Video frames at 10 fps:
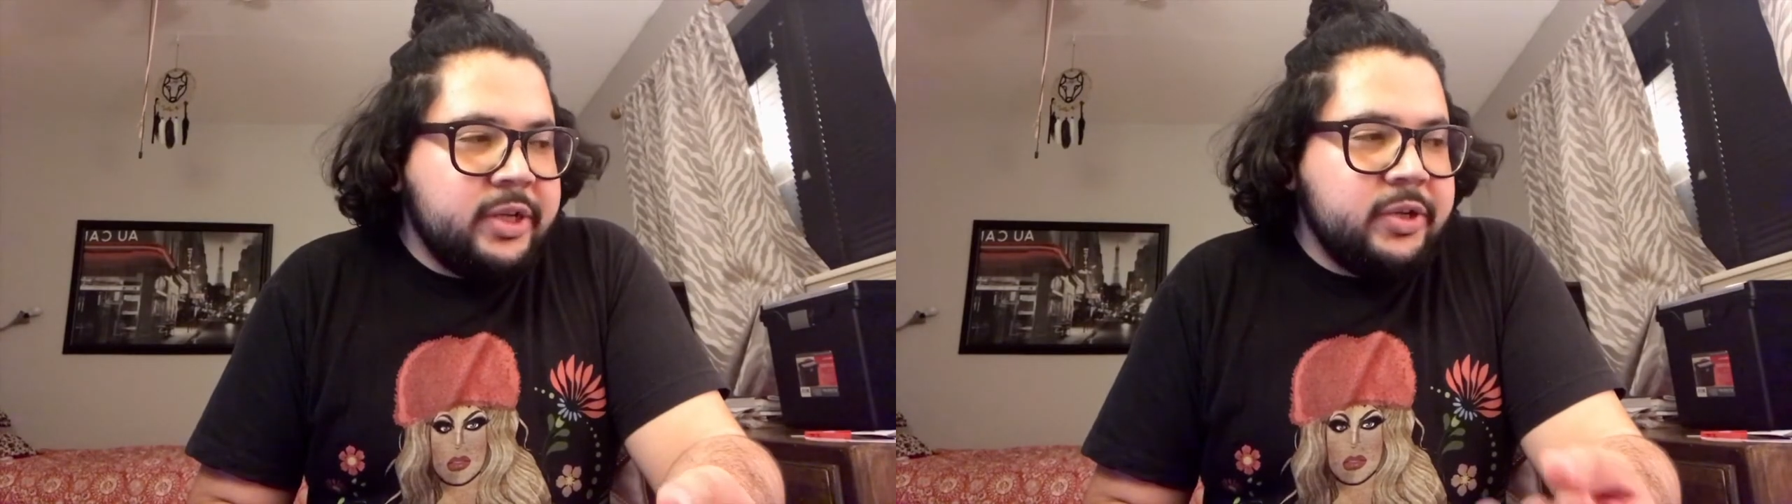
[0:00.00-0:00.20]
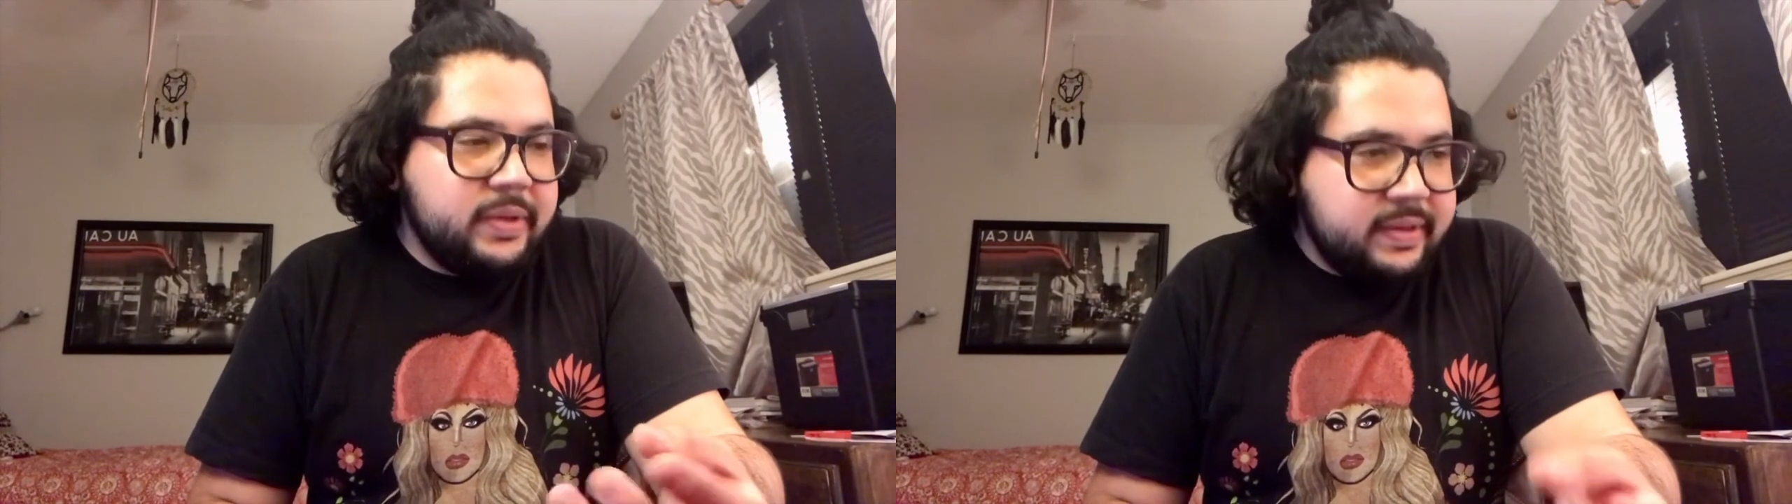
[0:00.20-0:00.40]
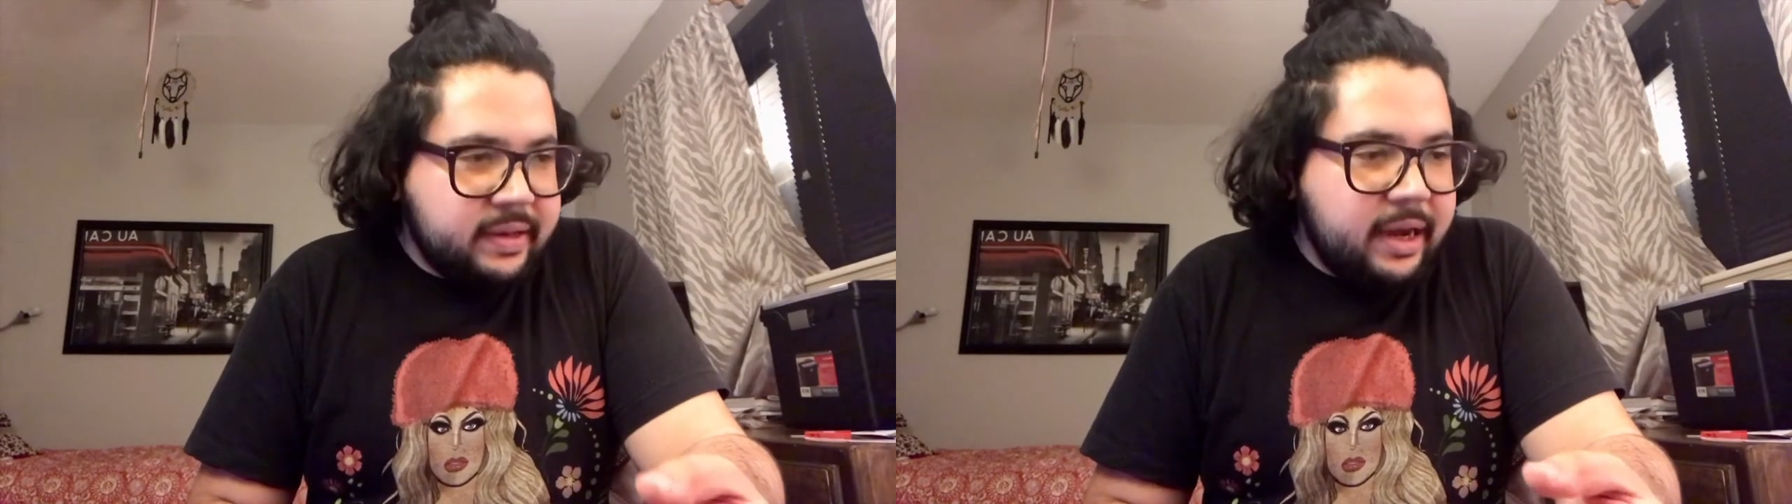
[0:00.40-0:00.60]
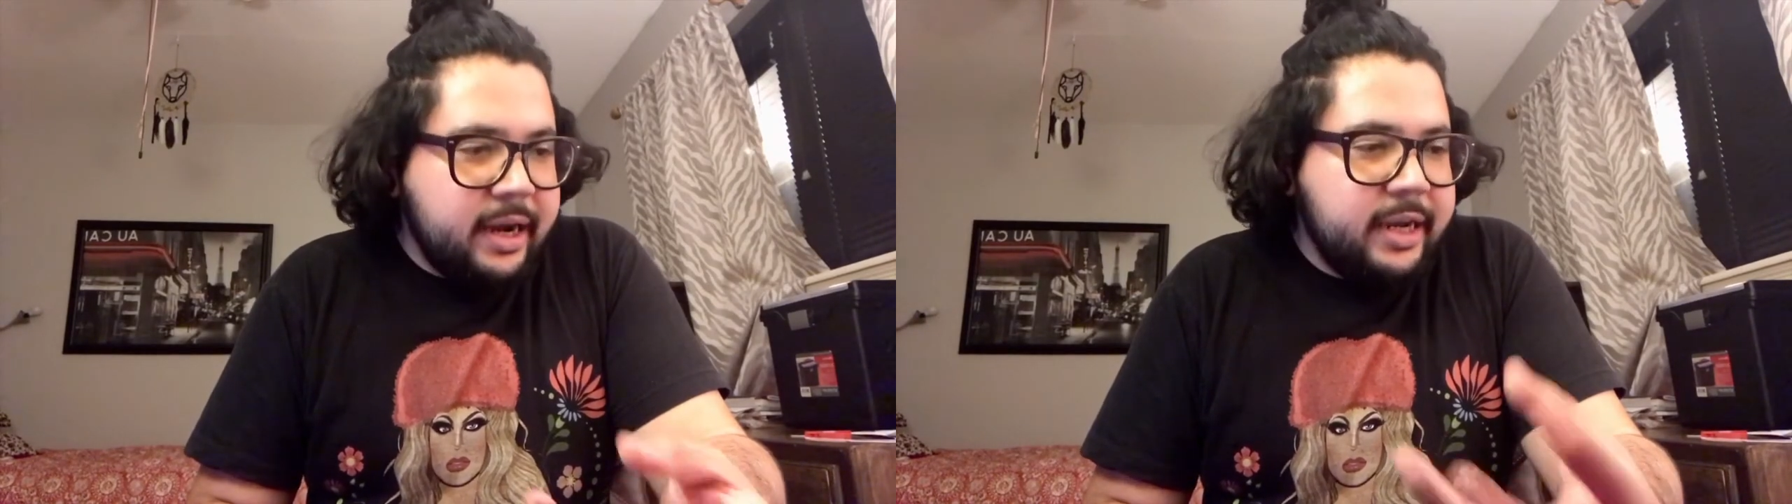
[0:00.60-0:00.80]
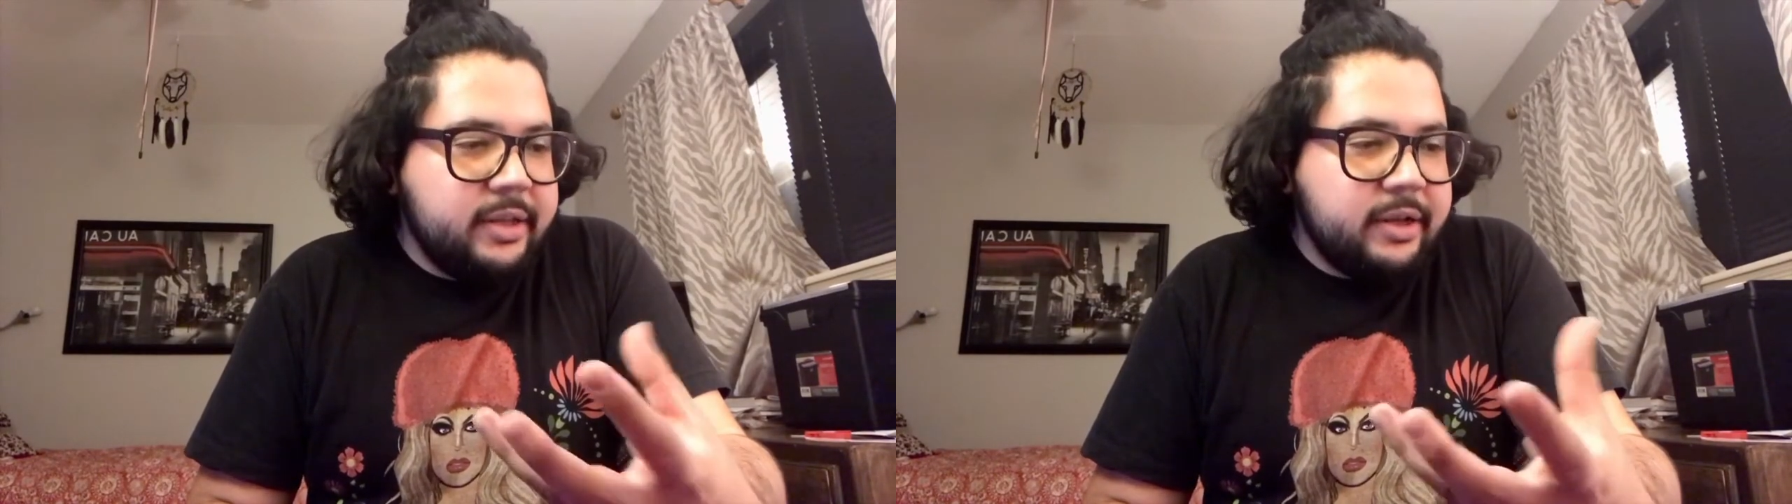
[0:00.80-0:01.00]
you
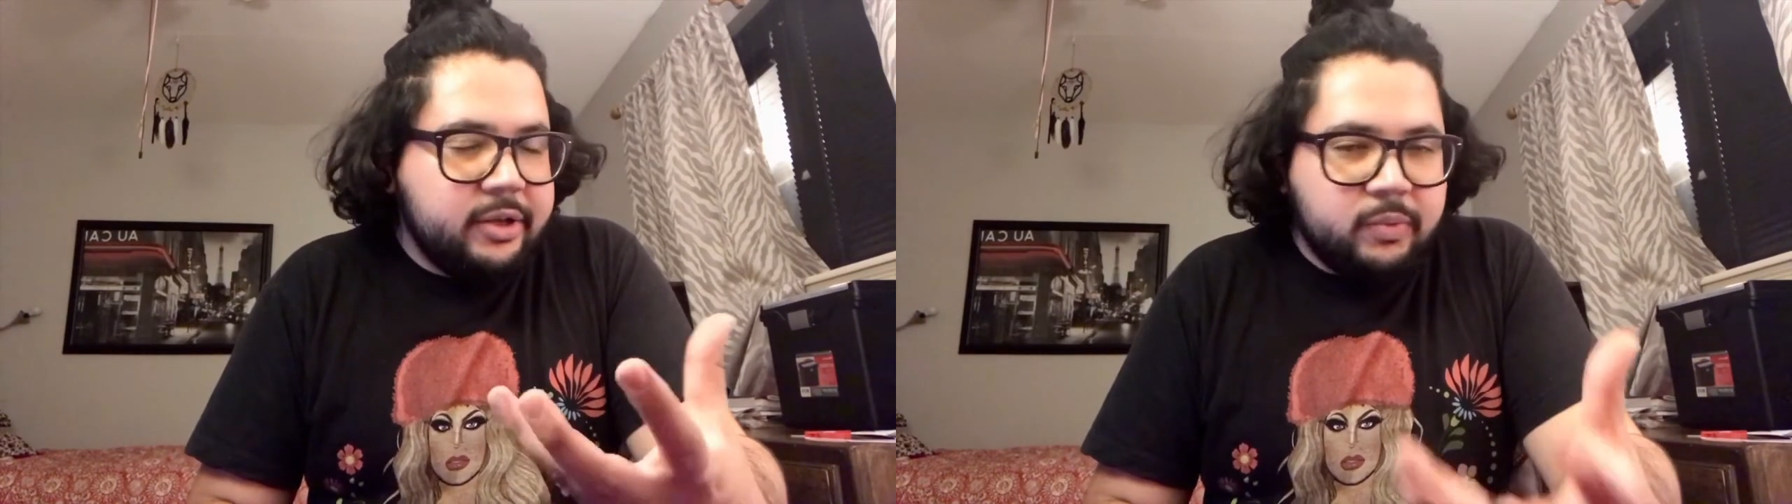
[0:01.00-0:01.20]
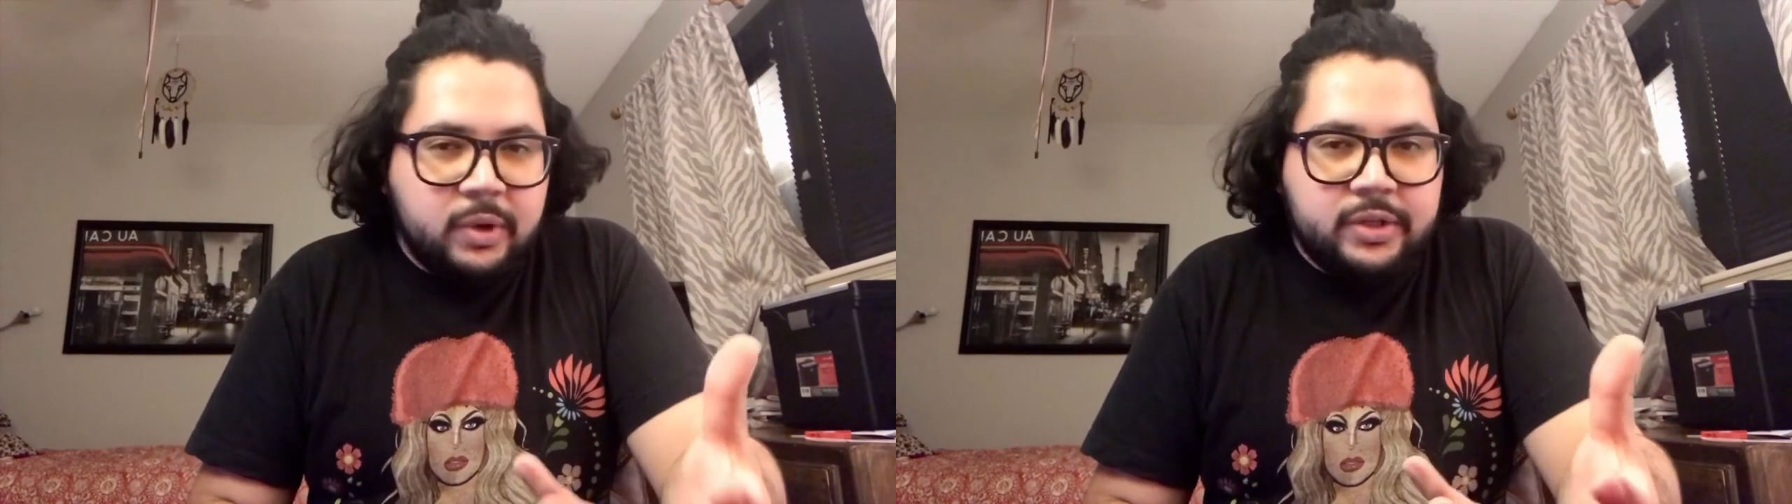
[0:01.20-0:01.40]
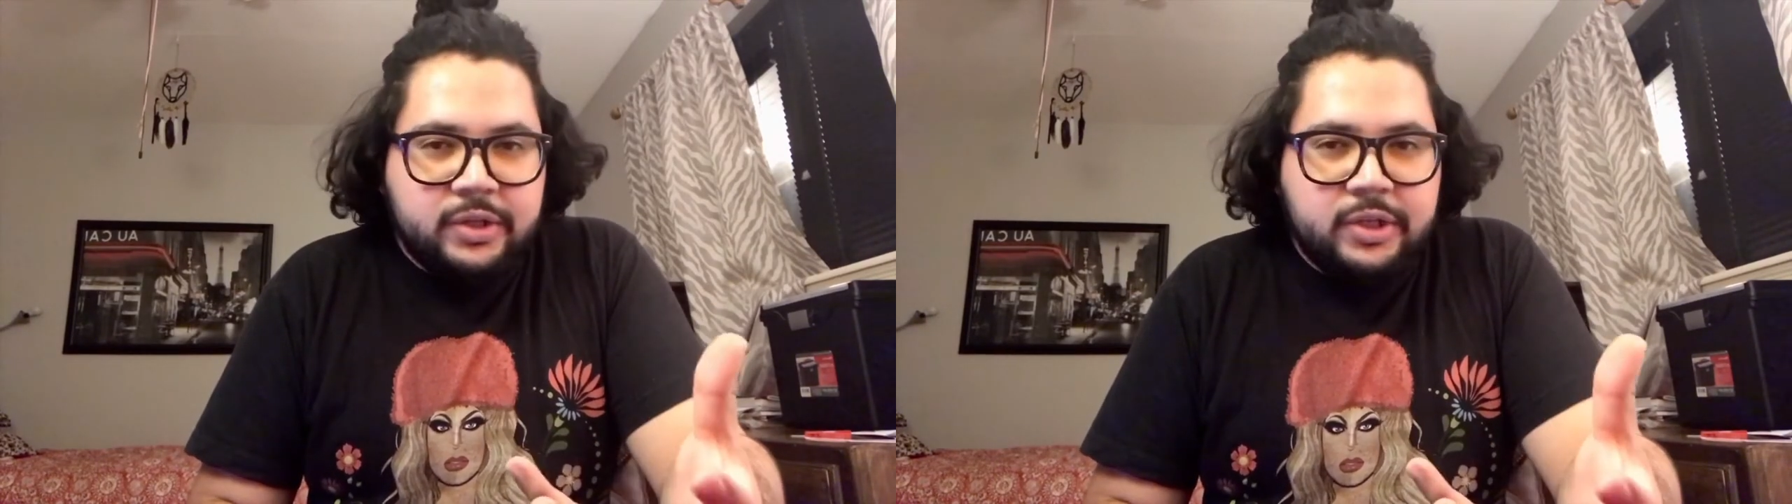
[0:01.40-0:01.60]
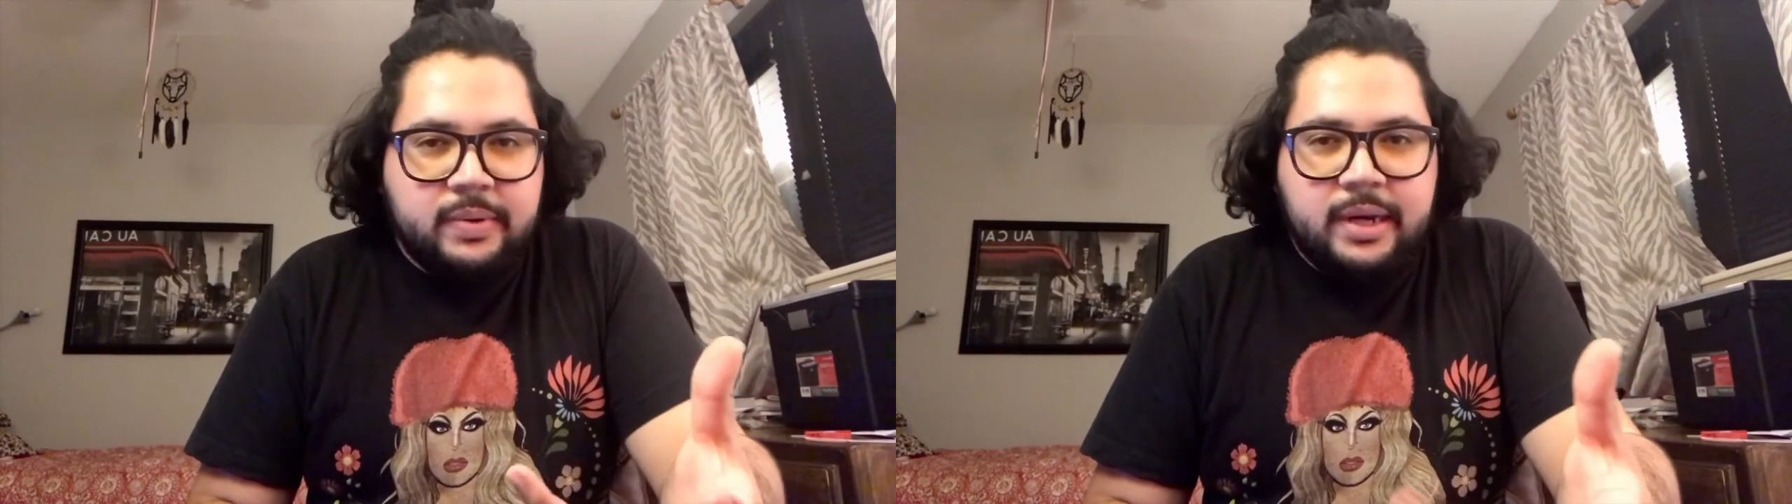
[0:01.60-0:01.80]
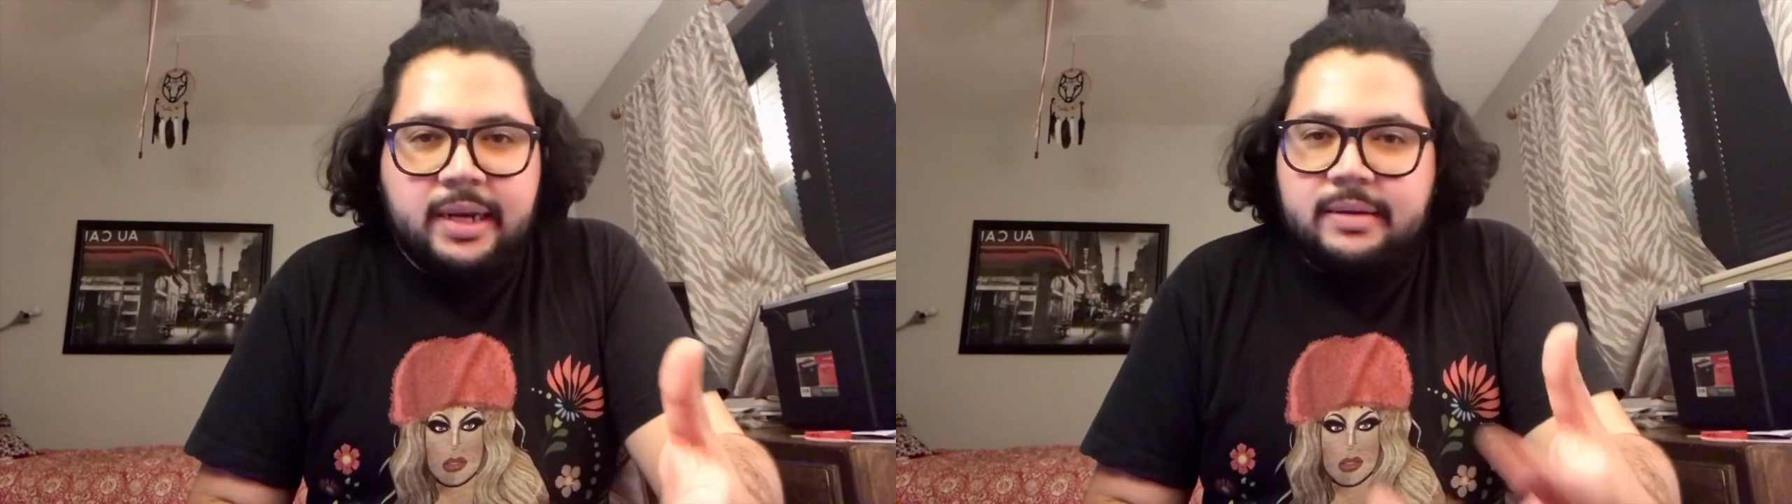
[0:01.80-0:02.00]
decide that you want to do
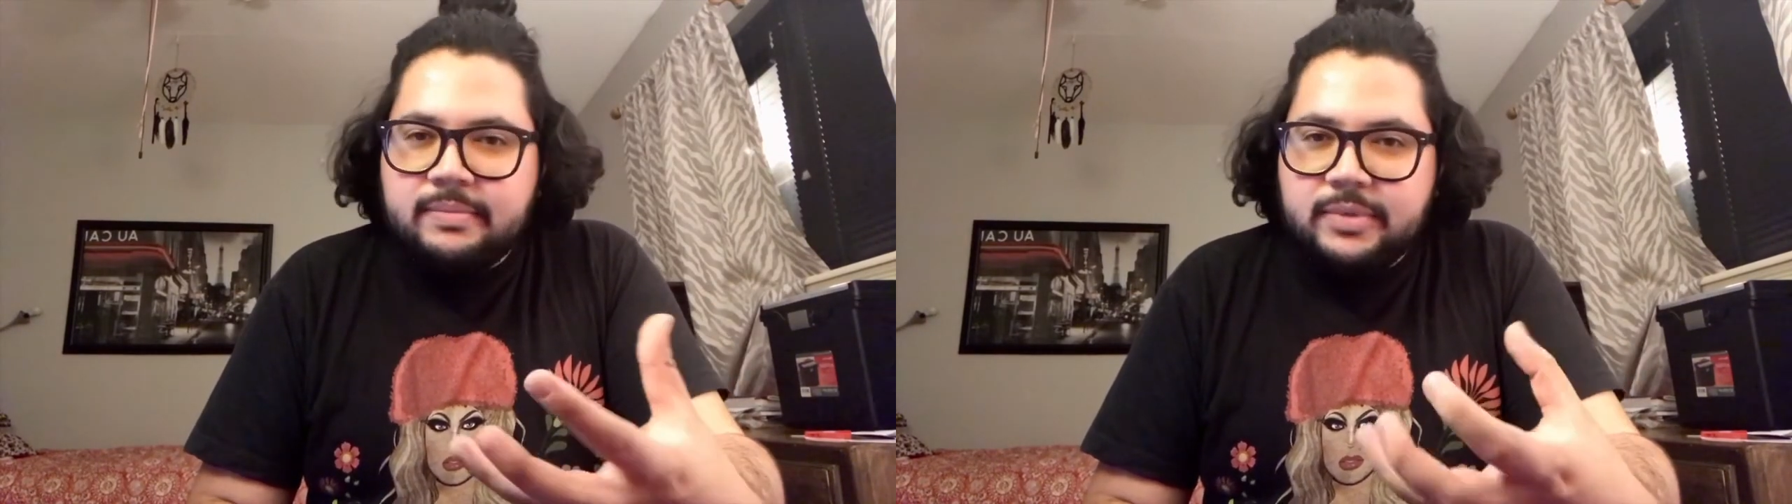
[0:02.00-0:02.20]
it,